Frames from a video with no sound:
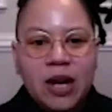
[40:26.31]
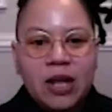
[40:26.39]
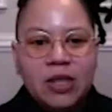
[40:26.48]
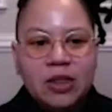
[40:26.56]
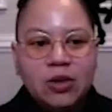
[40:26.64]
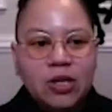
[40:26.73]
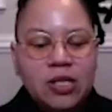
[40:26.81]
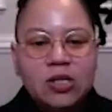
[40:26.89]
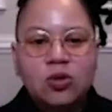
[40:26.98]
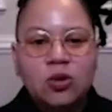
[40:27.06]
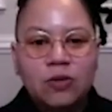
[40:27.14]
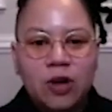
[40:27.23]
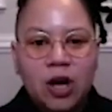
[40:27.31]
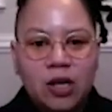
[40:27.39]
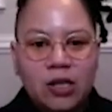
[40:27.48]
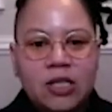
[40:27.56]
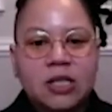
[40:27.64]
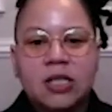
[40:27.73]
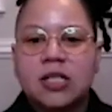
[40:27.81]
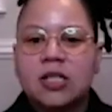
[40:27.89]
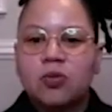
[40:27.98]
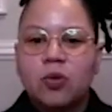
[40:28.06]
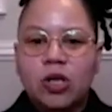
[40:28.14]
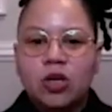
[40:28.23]
I think there is sort of a
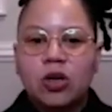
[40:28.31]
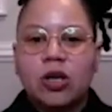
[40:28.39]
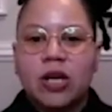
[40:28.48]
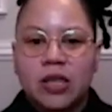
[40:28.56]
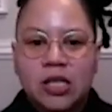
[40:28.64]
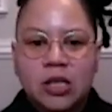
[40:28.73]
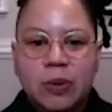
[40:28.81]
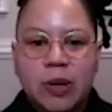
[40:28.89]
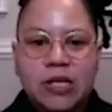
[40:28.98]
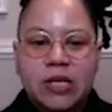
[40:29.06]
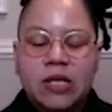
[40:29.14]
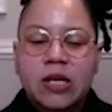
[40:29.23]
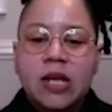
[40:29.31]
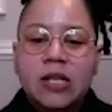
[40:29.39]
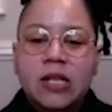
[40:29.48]
hauntingness when you're in the space and